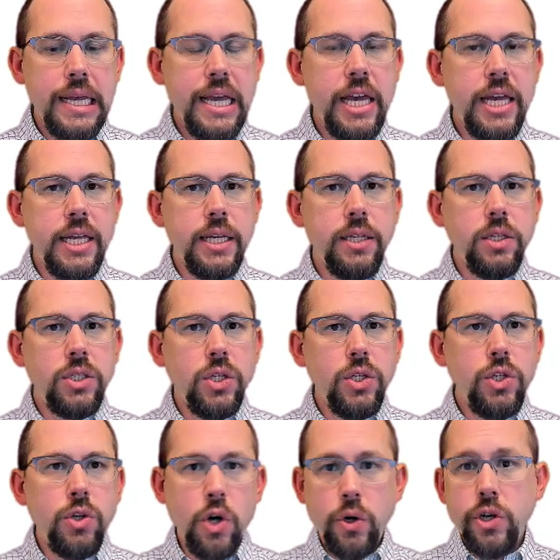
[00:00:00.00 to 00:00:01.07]
is
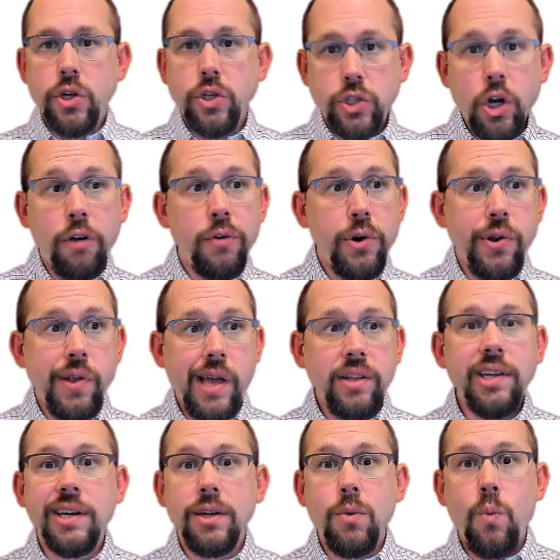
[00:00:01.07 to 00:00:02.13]
you go to your server and you're like, look,